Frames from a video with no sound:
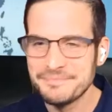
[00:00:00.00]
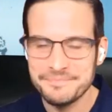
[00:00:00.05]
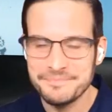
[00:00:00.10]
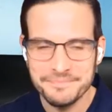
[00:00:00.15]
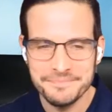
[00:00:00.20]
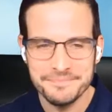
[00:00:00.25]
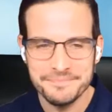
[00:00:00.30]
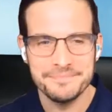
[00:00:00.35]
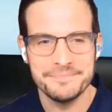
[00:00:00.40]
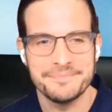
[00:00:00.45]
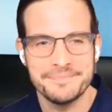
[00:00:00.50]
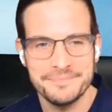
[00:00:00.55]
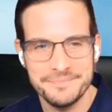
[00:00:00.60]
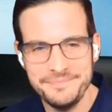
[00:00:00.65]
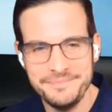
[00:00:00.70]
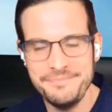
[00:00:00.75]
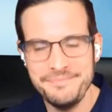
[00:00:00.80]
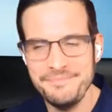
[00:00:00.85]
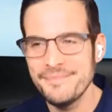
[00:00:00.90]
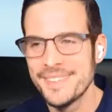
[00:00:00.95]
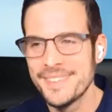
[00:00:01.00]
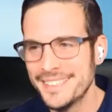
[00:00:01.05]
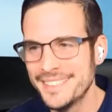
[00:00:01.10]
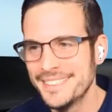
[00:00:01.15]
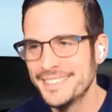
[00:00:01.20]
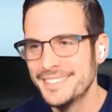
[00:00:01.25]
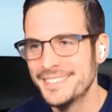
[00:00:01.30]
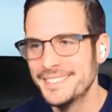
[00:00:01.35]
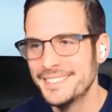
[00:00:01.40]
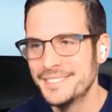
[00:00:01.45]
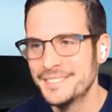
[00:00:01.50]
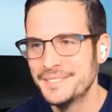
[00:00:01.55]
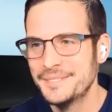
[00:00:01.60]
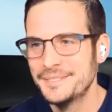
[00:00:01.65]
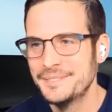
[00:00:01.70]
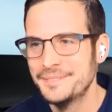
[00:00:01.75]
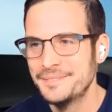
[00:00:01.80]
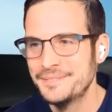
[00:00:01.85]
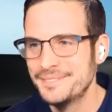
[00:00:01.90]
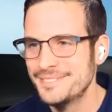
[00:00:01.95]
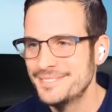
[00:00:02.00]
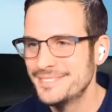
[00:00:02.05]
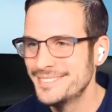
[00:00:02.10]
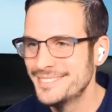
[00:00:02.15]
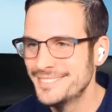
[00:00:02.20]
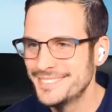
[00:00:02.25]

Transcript: Yeah, you're taking the thoughts right out of my head.